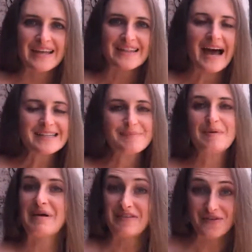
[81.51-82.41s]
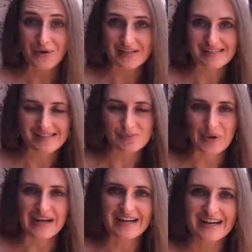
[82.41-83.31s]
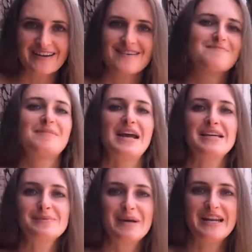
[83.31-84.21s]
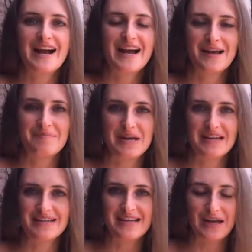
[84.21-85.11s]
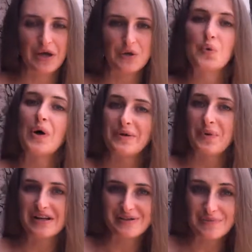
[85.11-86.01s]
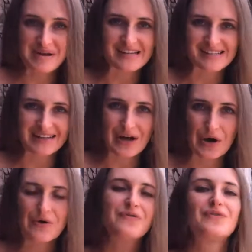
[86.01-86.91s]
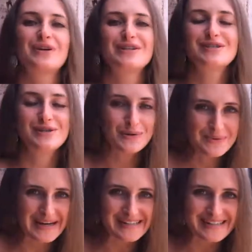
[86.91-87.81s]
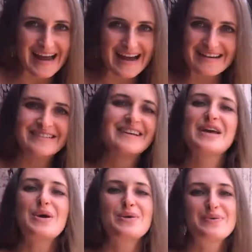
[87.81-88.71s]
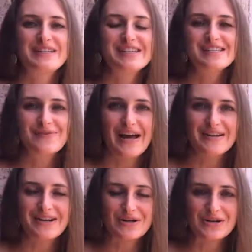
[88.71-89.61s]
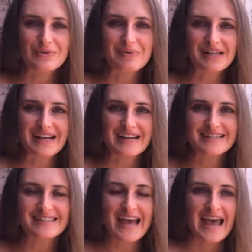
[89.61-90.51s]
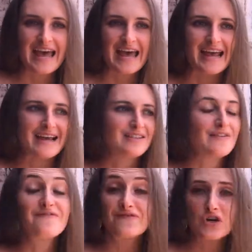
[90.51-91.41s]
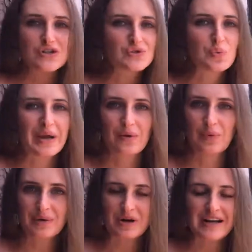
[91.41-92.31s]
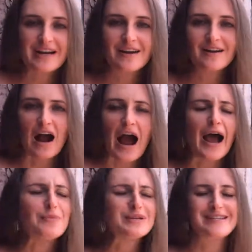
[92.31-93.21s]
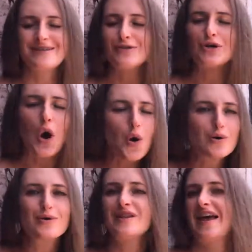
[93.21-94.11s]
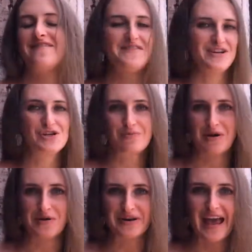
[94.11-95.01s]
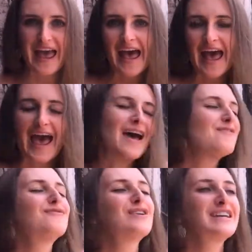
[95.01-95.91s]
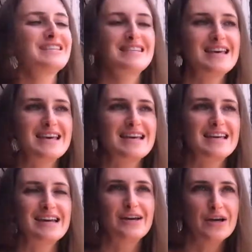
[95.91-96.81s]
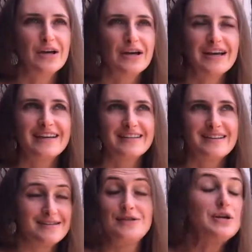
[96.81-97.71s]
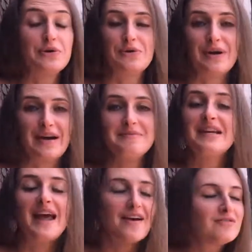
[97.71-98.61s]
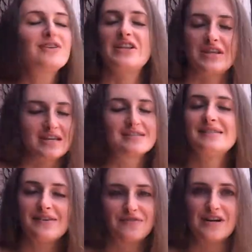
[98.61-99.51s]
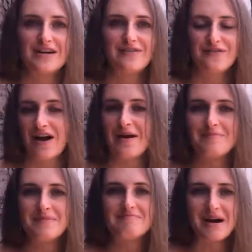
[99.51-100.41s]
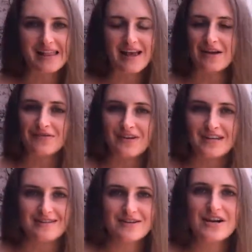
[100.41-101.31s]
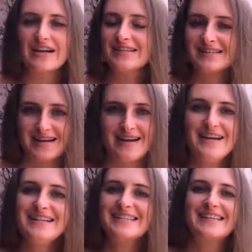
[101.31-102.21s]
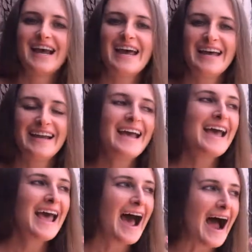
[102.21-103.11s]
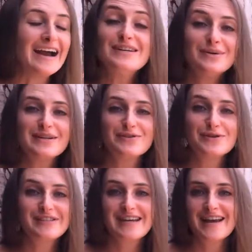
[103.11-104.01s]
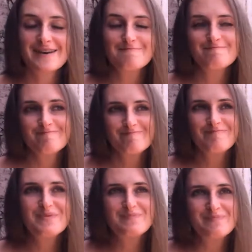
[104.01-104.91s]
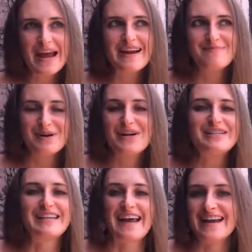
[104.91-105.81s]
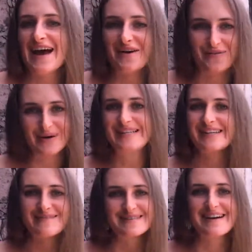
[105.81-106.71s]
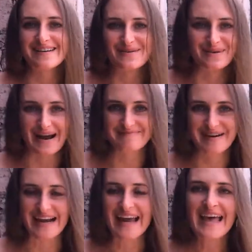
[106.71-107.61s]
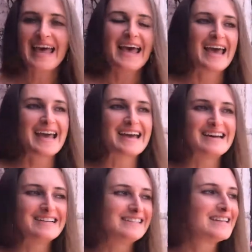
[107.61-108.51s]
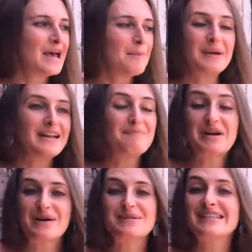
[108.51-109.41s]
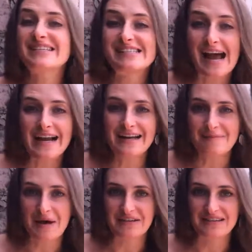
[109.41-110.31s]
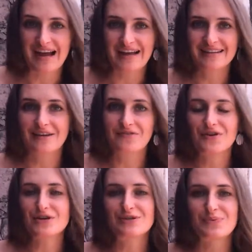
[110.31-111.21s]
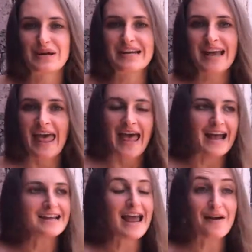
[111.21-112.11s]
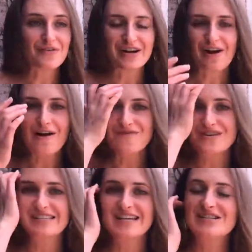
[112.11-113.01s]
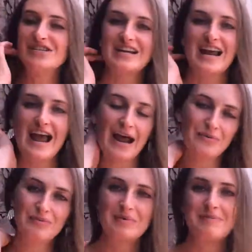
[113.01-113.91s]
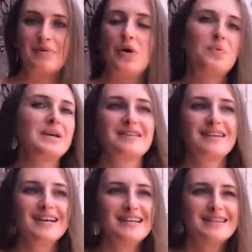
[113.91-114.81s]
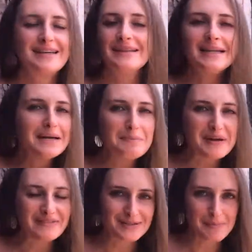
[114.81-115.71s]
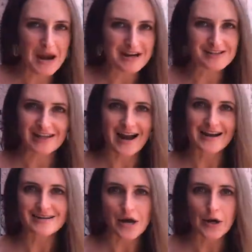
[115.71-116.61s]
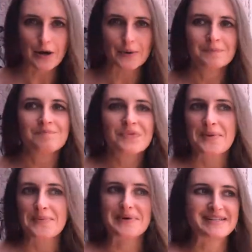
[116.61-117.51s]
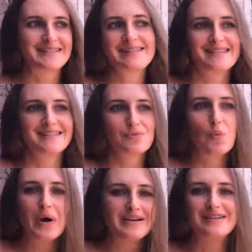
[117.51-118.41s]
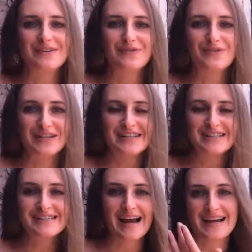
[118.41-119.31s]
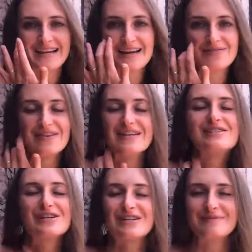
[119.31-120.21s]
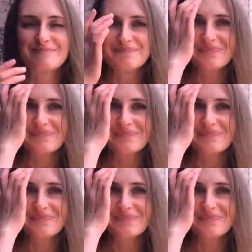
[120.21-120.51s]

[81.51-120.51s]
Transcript: That's been my focus this week. My husband and I have been in Guanajuato, Mexico for two weeks now. We just found our new place. And the first week we were here, I was in total adventure mode everything is new. I mean, everything is different from my life in the United States. I don't understand 80% mm, of what's going on around me. And but but I was excited about that the first week. And every conversation I had with people with the little bit of Spanish that I know was this wonderful, exciting adventure.